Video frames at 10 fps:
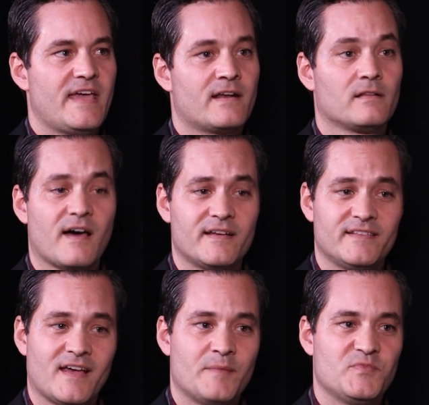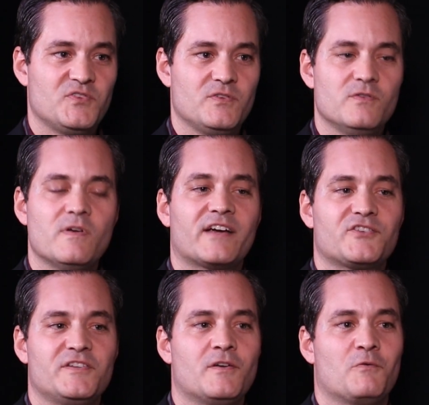And a lot of times you
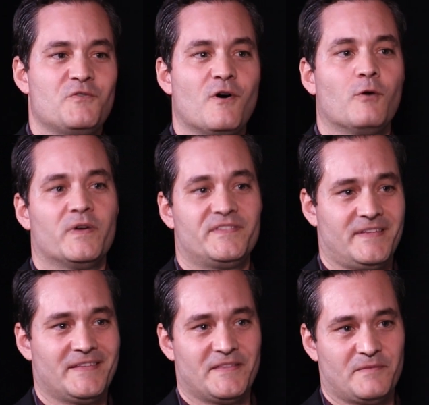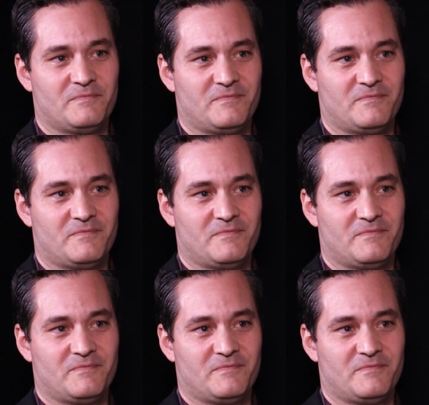actually don't know what's in